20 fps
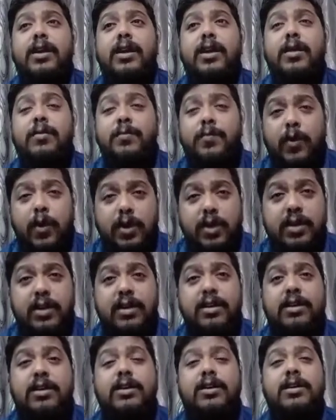
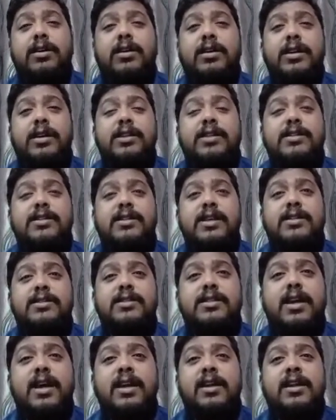Important in the
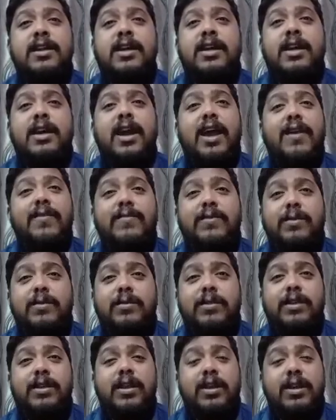sense that
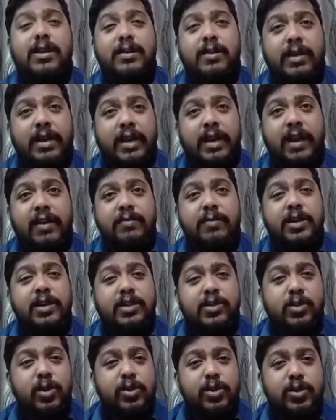the
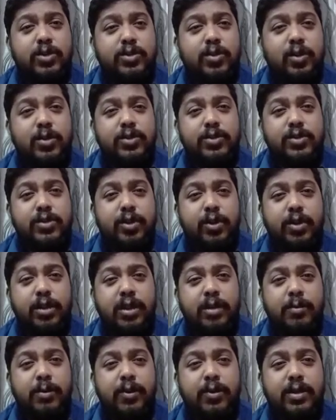government is also
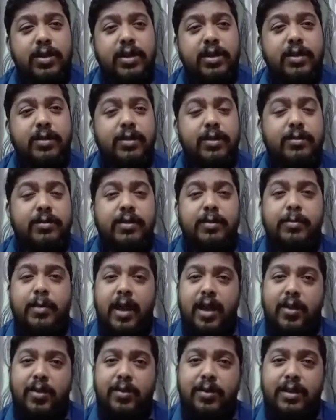talking about it. The
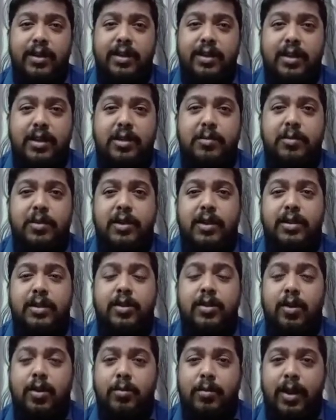biodegradable and
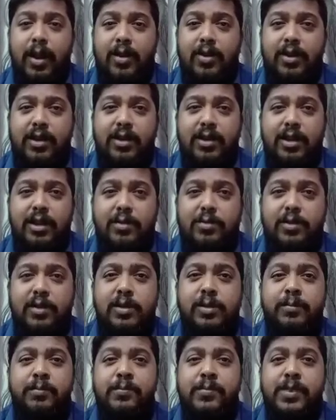the
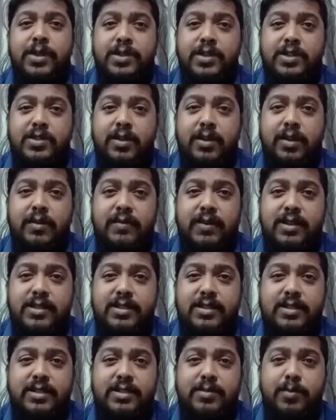non-biodegradable
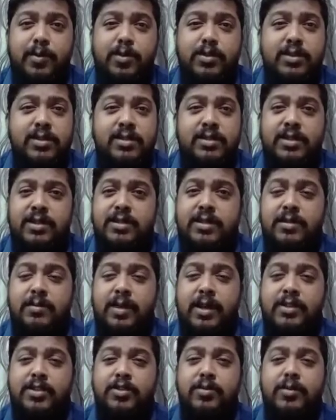waste disposal system
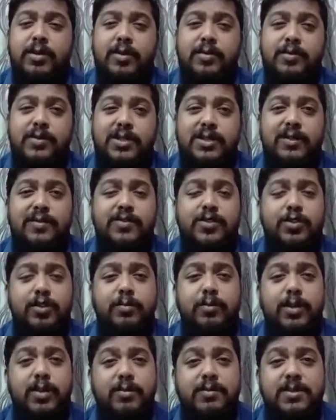has to be observed,
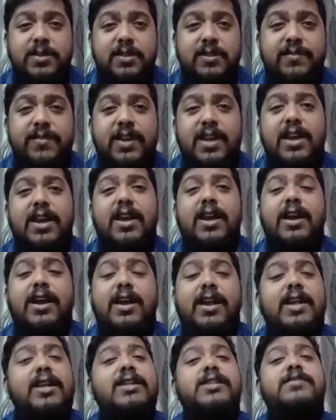should be observed.
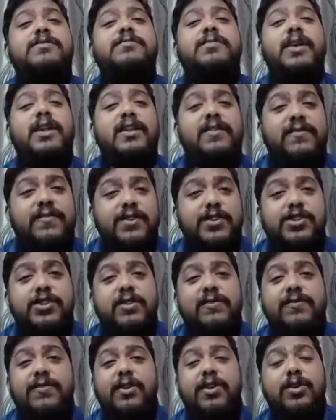It is
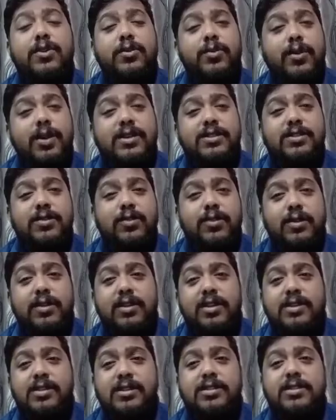beneficial for you as an
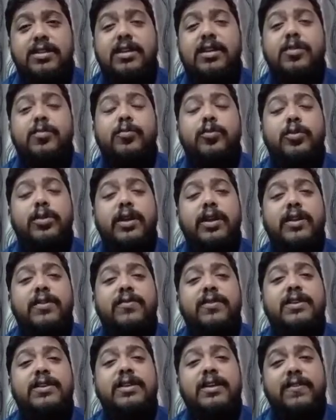organization.
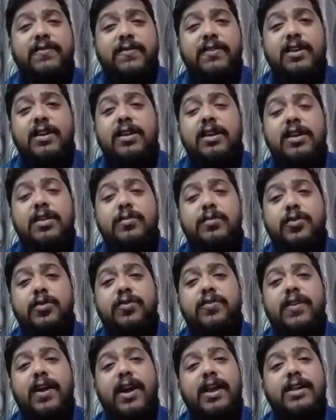It will definitely
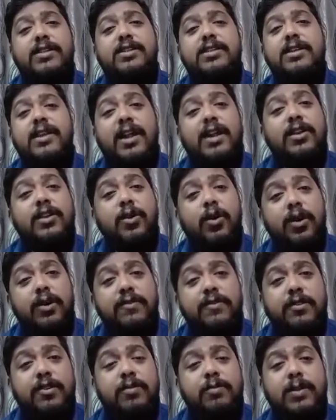improve hygiene at
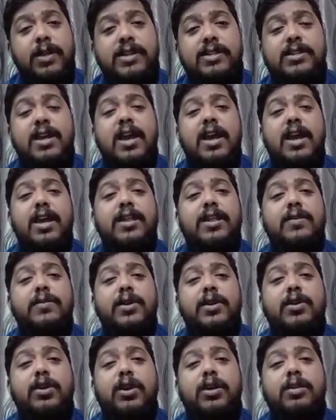your workplace. Then
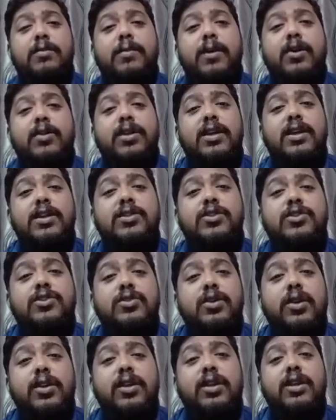we talk about
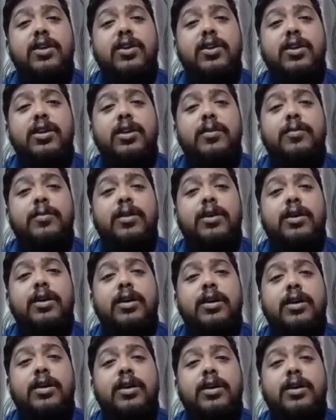ensuring your
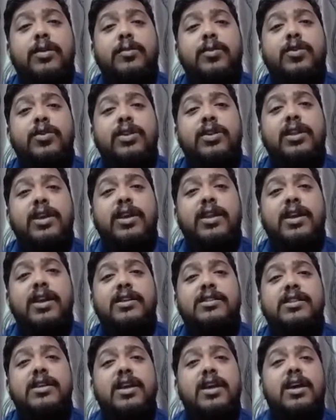communal
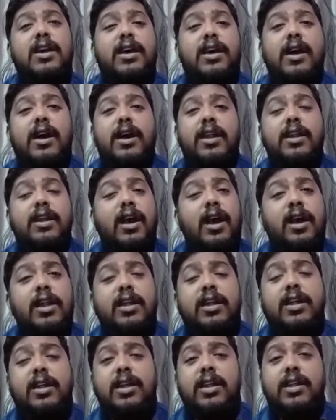areas
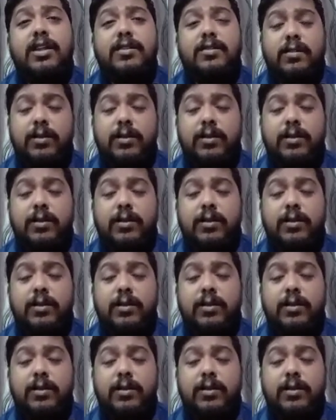are cleaned.